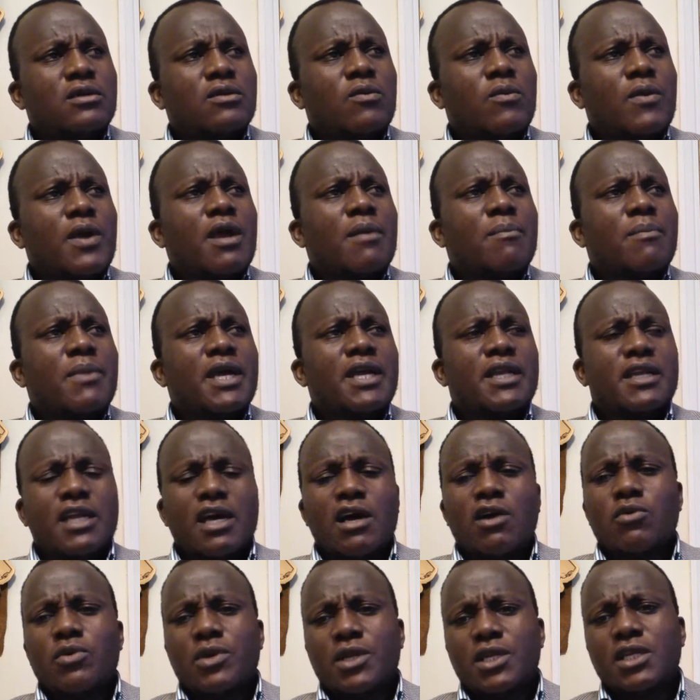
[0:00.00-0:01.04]
whereby
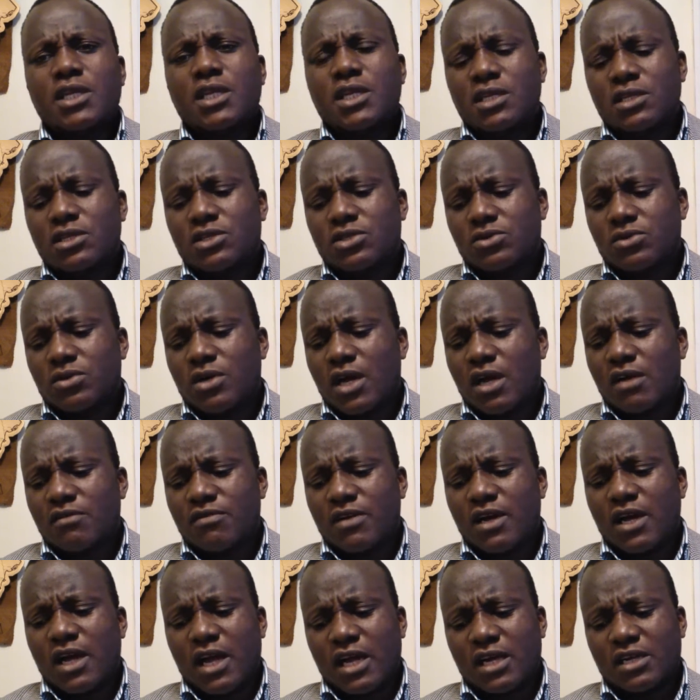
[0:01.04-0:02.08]
now we need to have
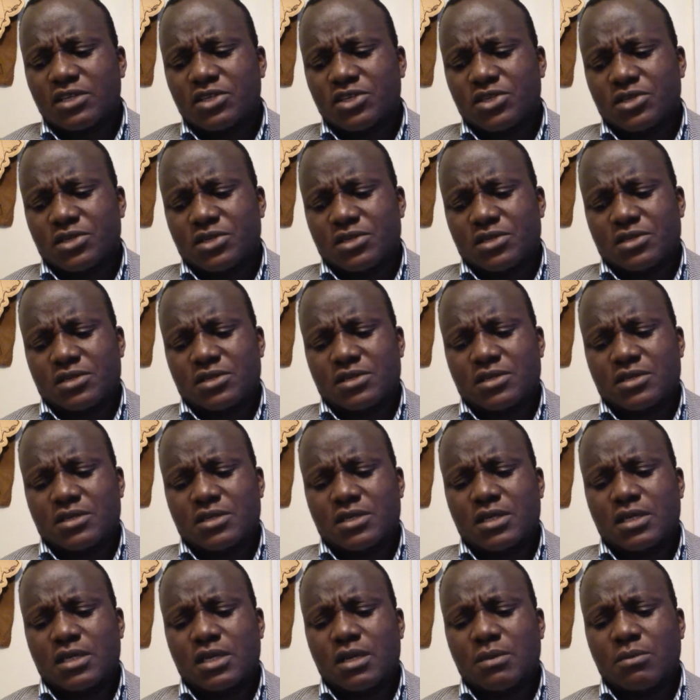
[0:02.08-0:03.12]
an action.
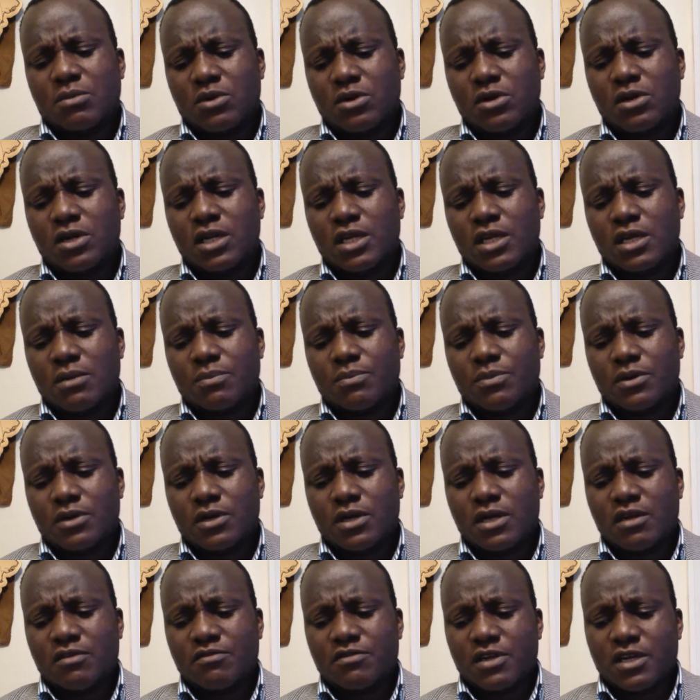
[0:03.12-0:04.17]
And I'm calling
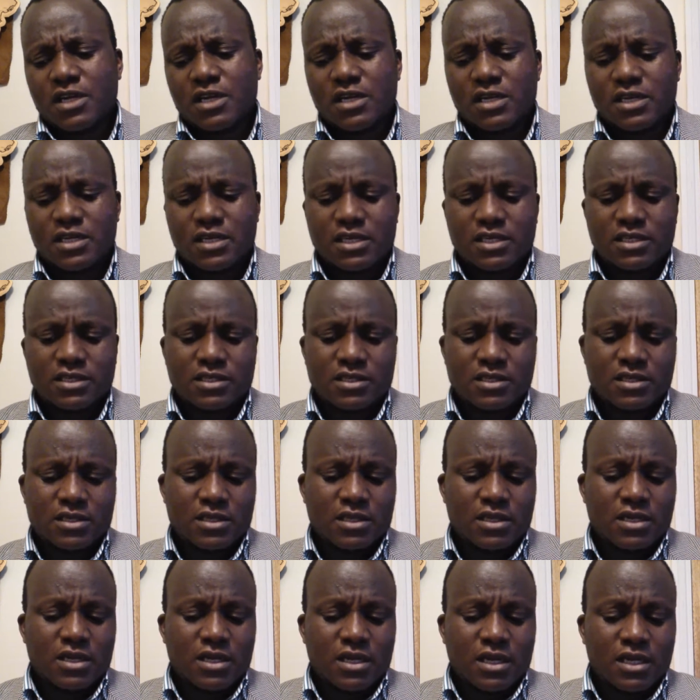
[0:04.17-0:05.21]
upon African leaders
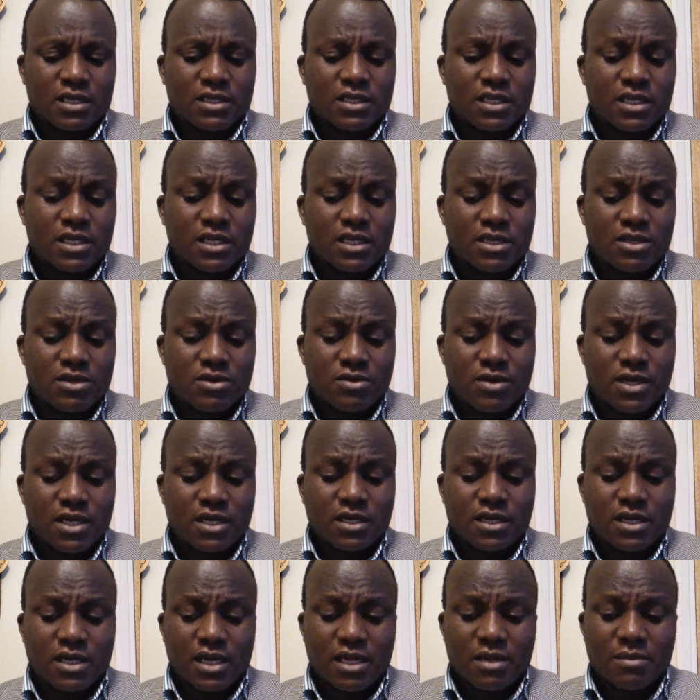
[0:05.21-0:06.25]
attending UN
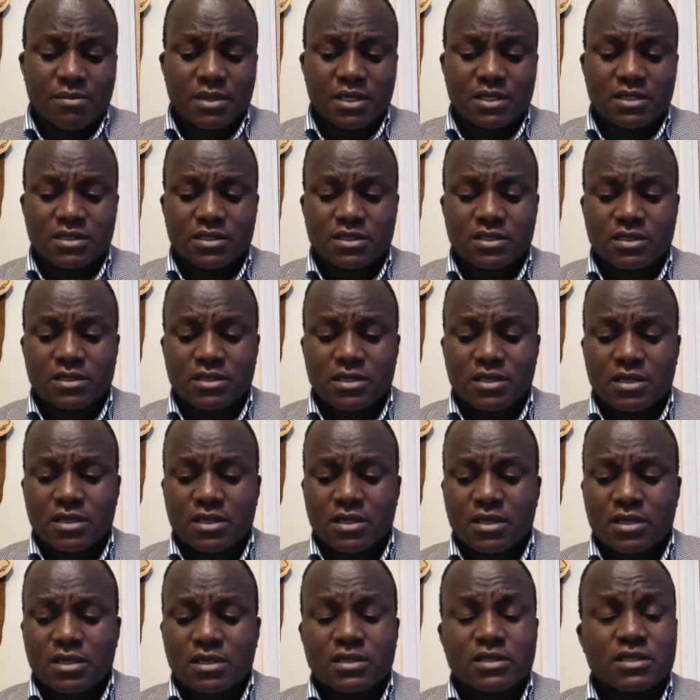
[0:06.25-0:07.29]
Climate
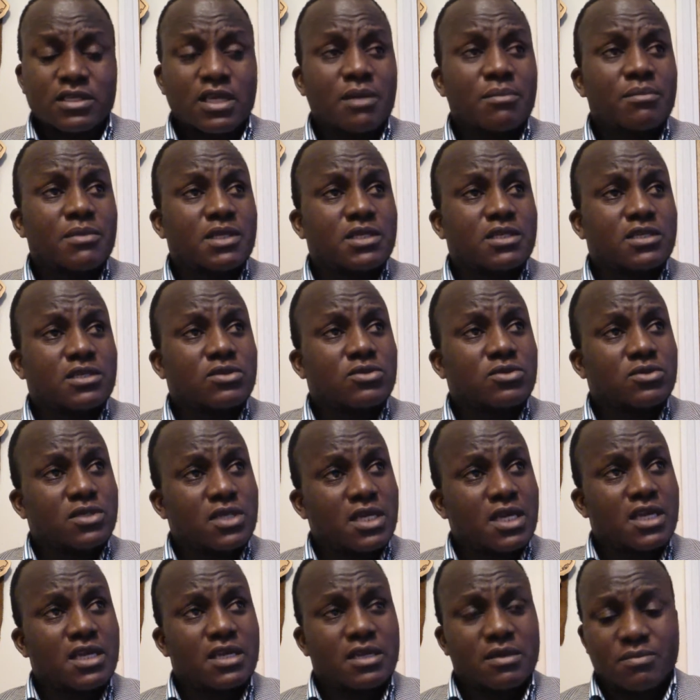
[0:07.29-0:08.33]
Summit
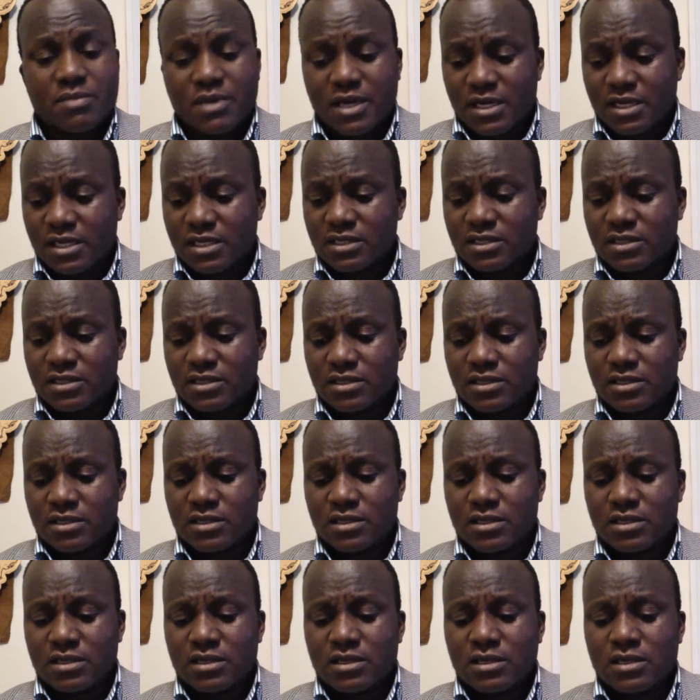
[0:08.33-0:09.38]
today in Paris
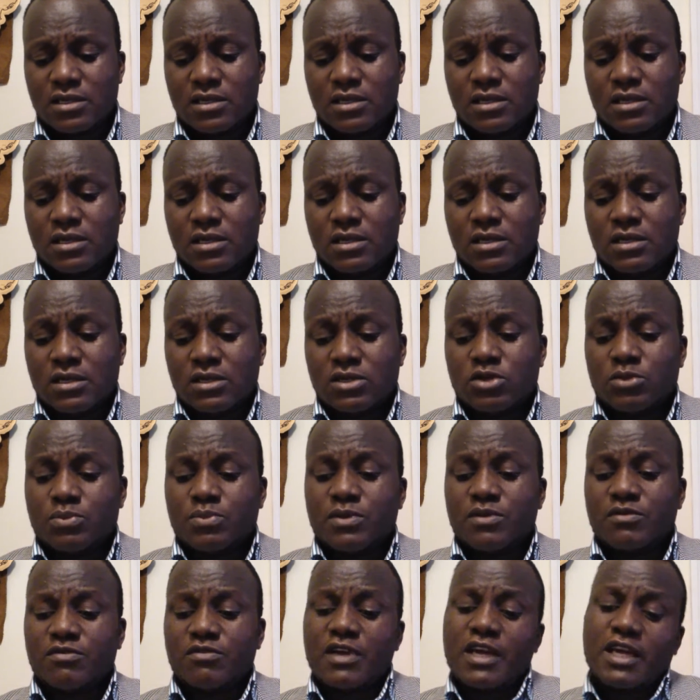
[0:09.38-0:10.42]
to
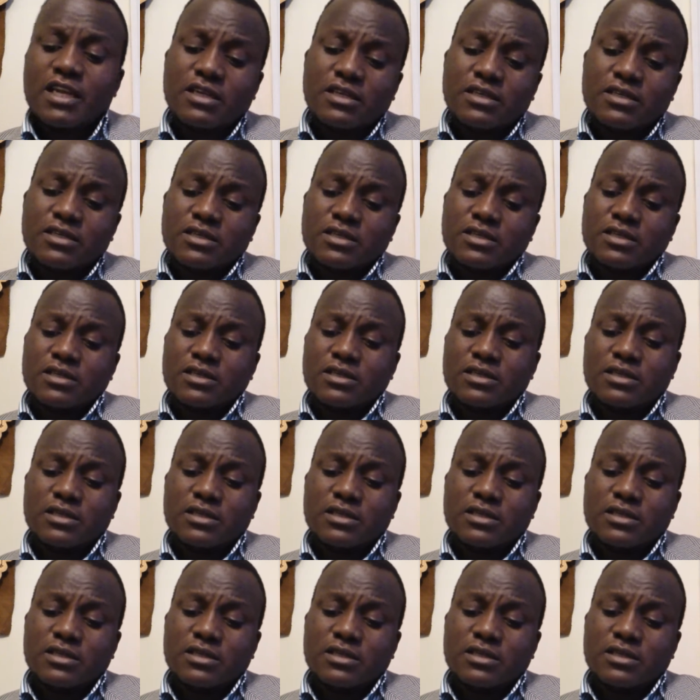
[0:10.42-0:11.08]
prevent